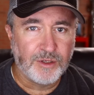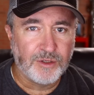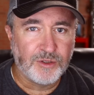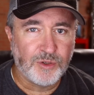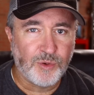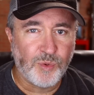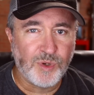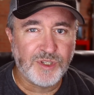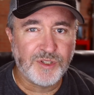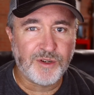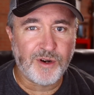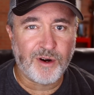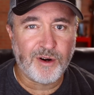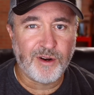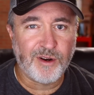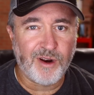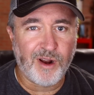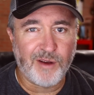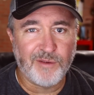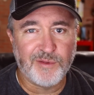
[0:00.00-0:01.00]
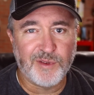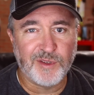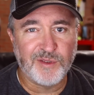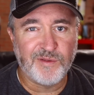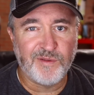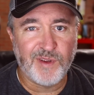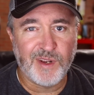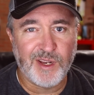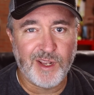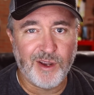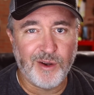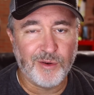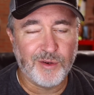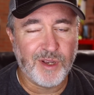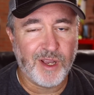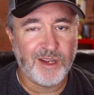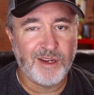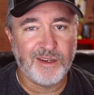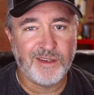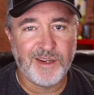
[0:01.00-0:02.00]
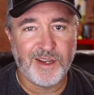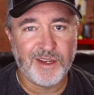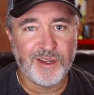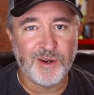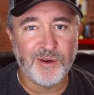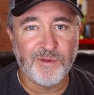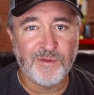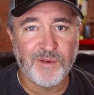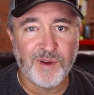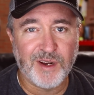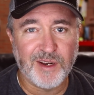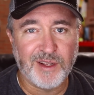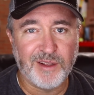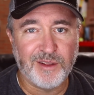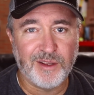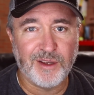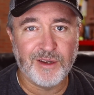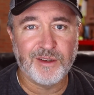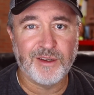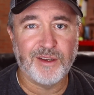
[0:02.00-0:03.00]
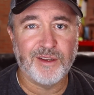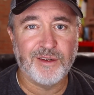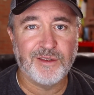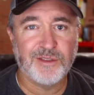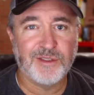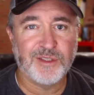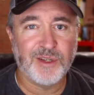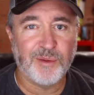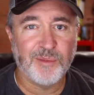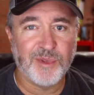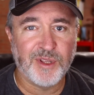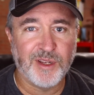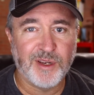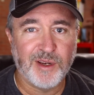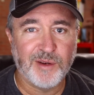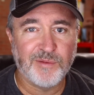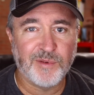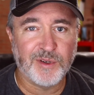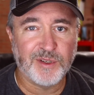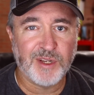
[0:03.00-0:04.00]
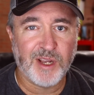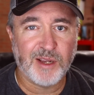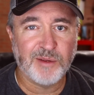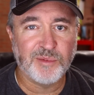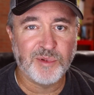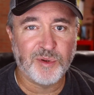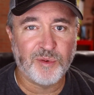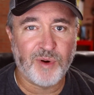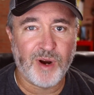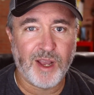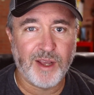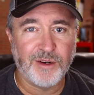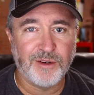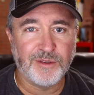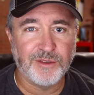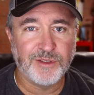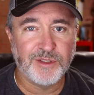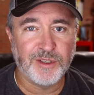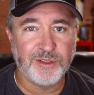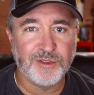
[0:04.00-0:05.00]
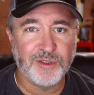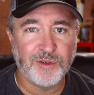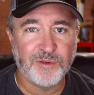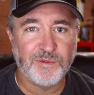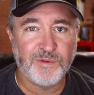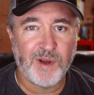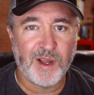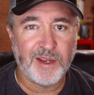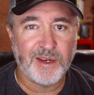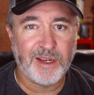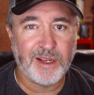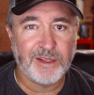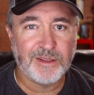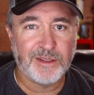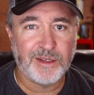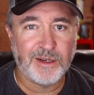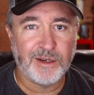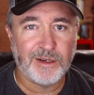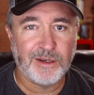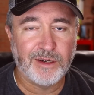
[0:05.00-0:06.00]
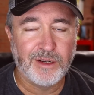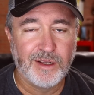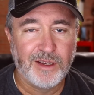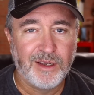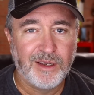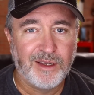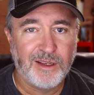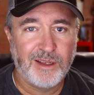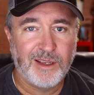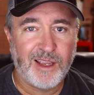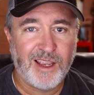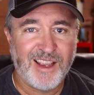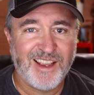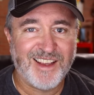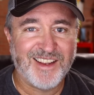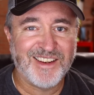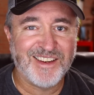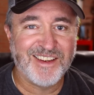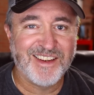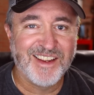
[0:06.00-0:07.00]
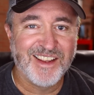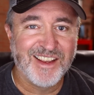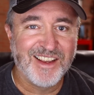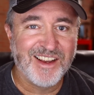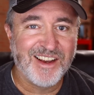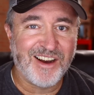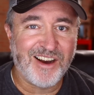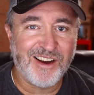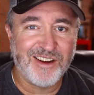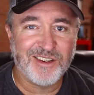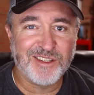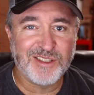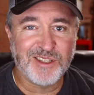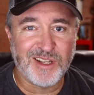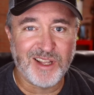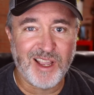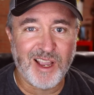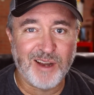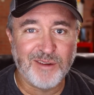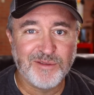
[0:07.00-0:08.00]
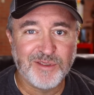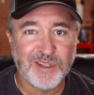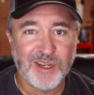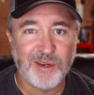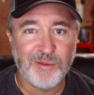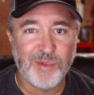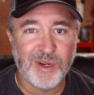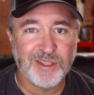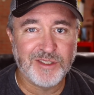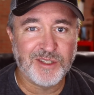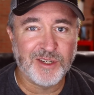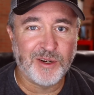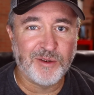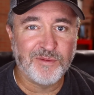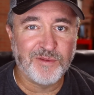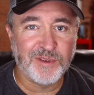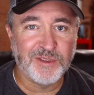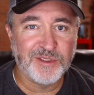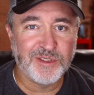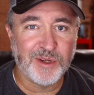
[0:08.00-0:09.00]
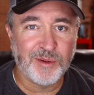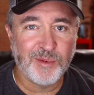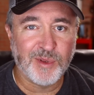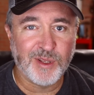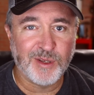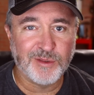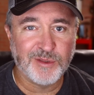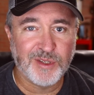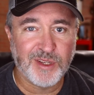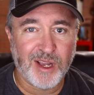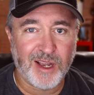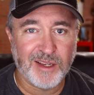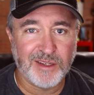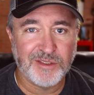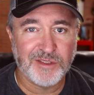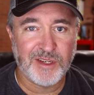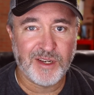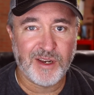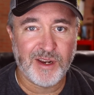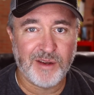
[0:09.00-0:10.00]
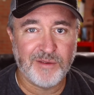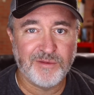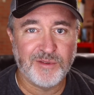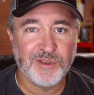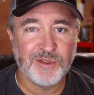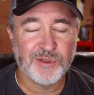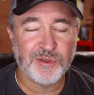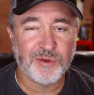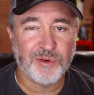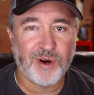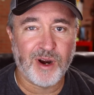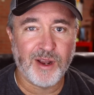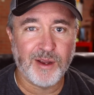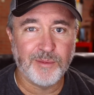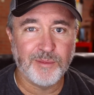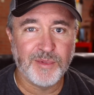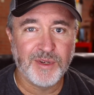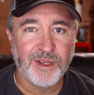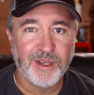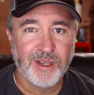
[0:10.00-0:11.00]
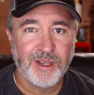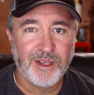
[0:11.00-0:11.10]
So we started off this video kind of taking a funny look at some of the different types of riders that you'll find out there. And honestly, I've seen myself in some of those guys that I've described.